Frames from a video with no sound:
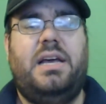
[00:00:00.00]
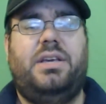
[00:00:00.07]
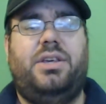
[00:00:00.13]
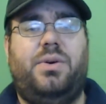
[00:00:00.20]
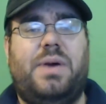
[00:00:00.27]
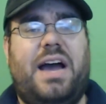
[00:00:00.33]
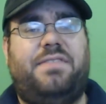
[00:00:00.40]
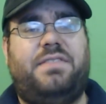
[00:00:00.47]

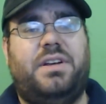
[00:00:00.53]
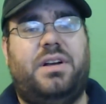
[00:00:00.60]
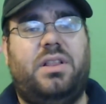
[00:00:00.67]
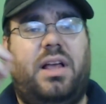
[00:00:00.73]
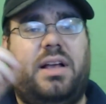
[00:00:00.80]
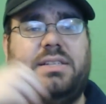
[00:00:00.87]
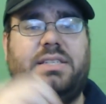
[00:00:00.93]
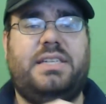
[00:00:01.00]
You have to
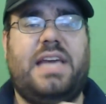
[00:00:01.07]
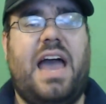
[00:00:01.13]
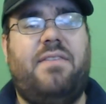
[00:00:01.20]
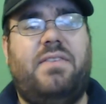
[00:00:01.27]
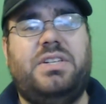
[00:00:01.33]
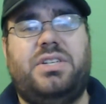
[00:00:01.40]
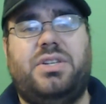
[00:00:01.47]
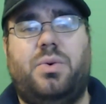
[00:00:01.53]
like
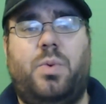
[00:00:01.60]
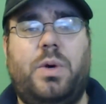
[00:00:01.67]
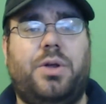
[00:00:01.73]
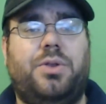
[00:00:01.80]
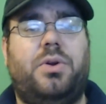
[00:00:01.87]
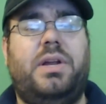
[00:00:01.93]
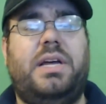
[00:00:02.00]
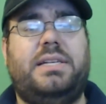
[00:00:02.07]
scavenge in the
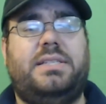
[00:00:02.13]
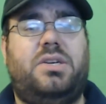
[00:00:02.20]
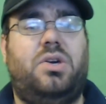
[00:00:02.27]
wilderness,